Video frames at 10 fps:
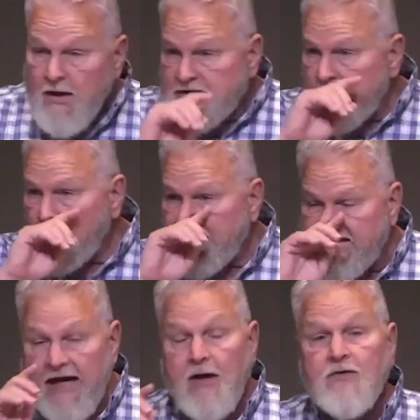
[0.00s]
So it
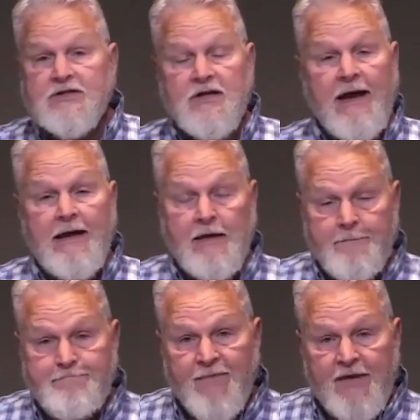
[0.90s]
sounds like
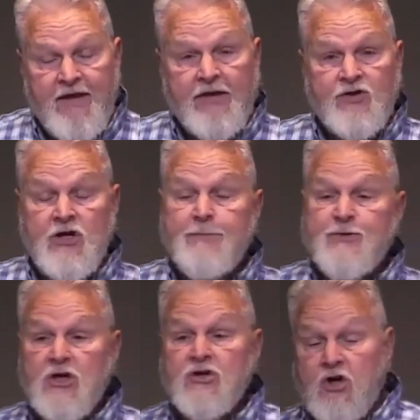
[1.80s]
the
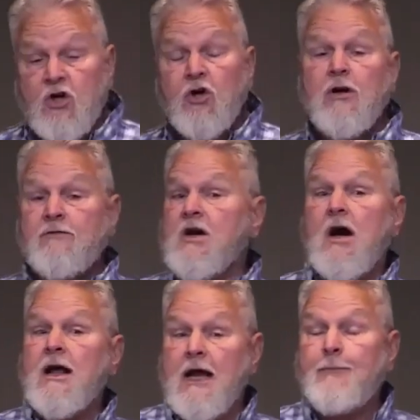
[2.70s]
Egyptians could have
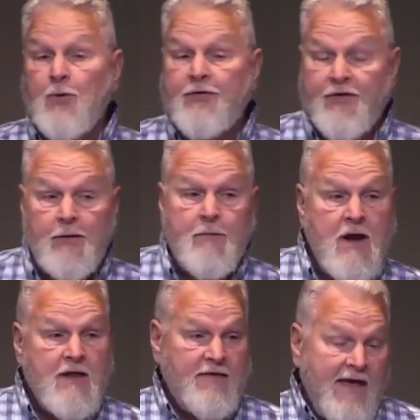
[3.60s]
caught up with them
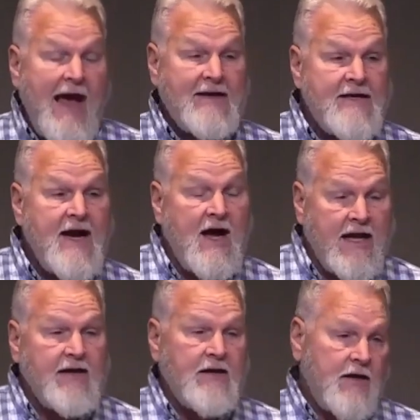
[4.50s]
that
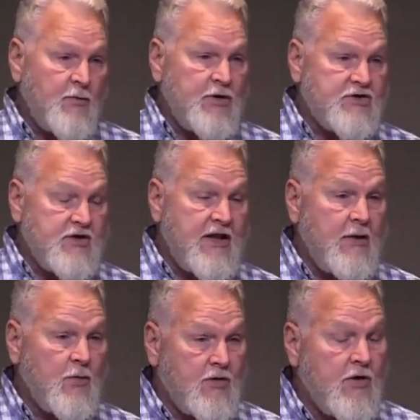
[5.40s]
night in which they
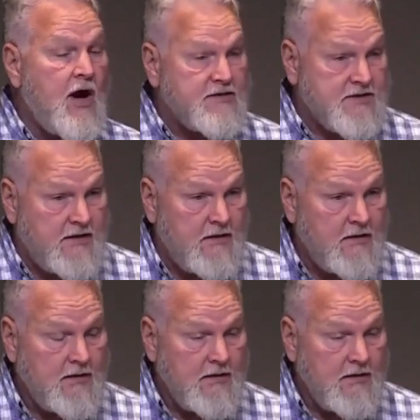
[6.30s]
were crossing.